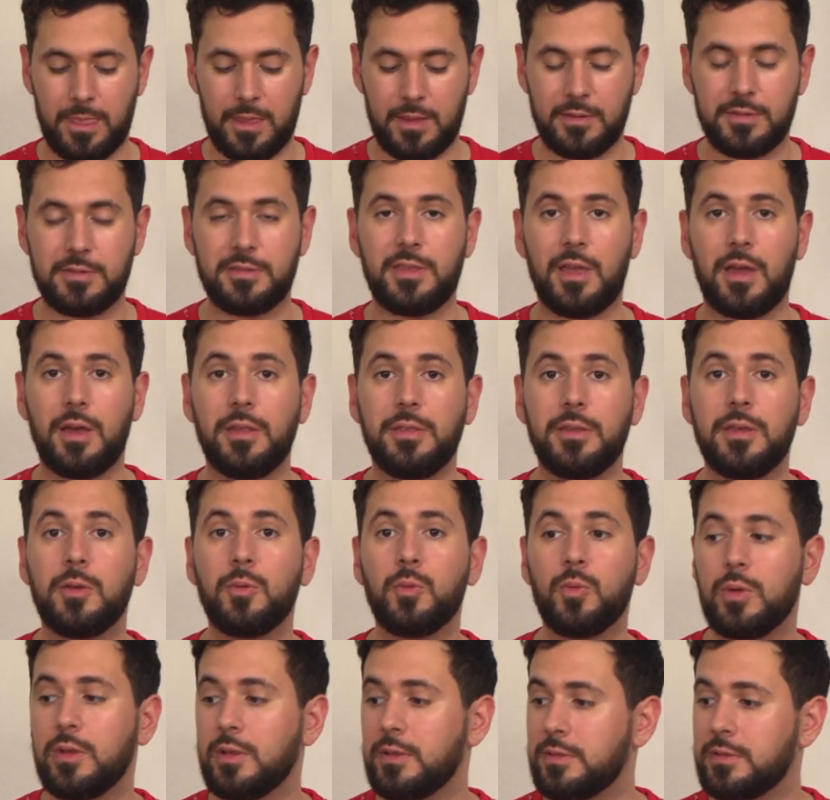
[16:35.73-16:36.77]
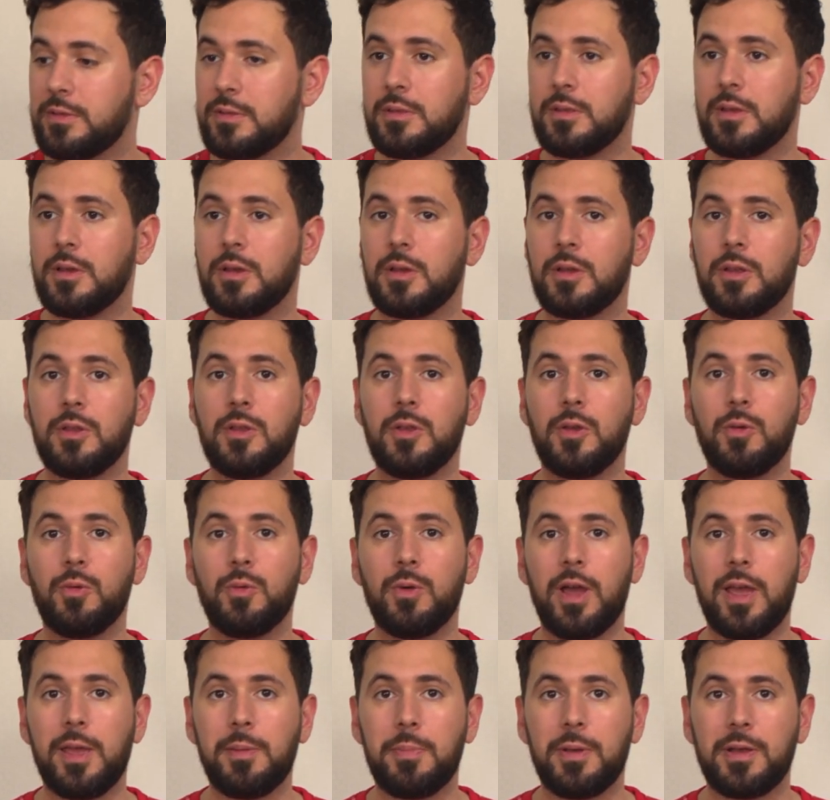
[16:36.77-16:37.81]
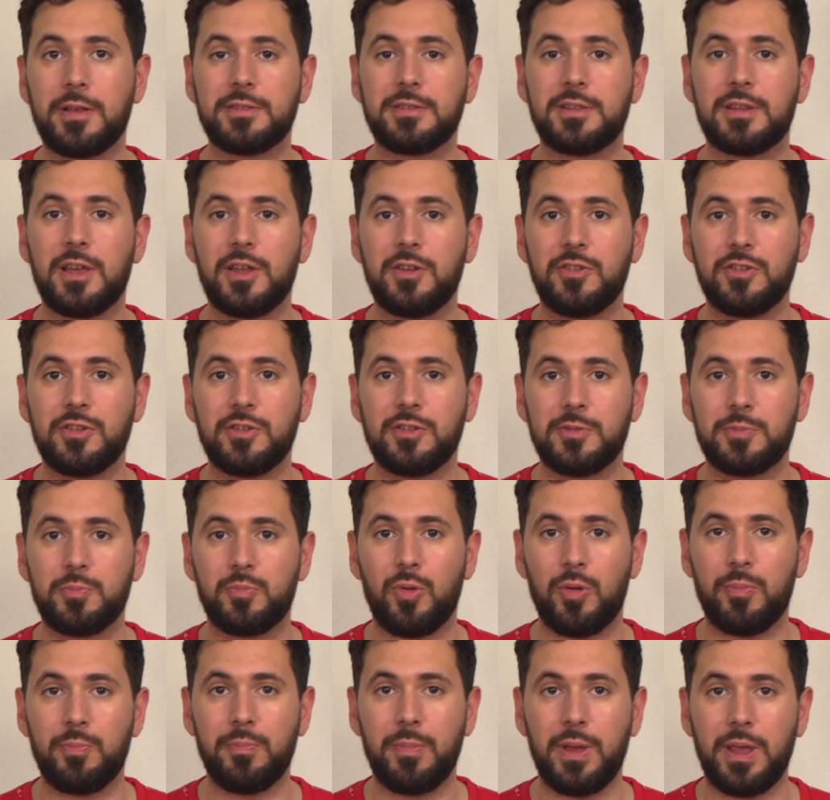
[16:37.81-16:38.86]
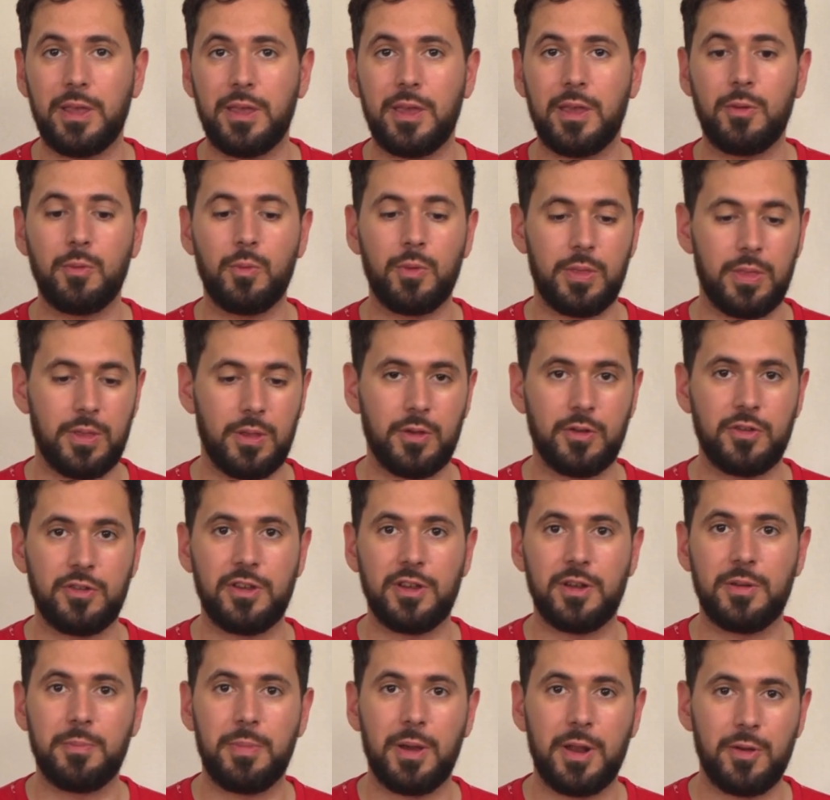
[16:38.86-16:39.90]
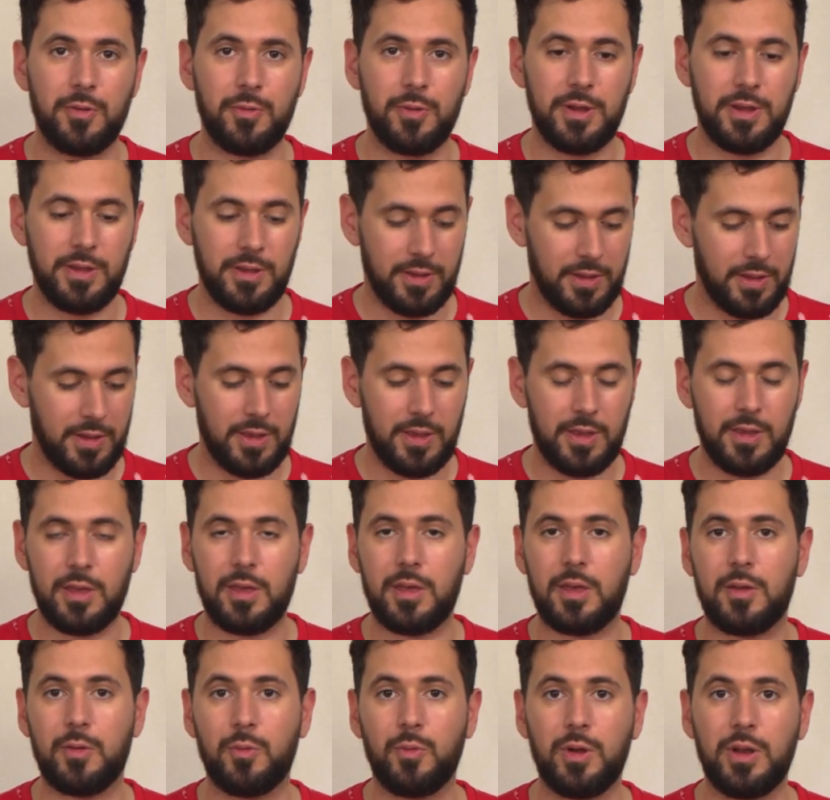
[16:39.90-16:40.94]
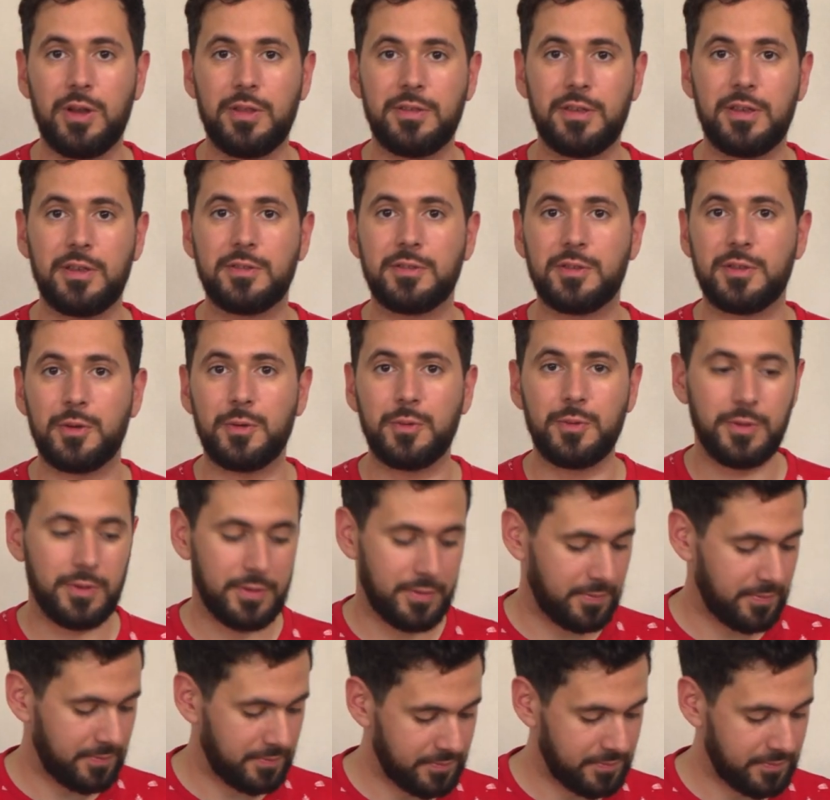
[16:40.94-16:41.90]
Starting with the new Apex Legends prop making with the shield battery, releasing soon.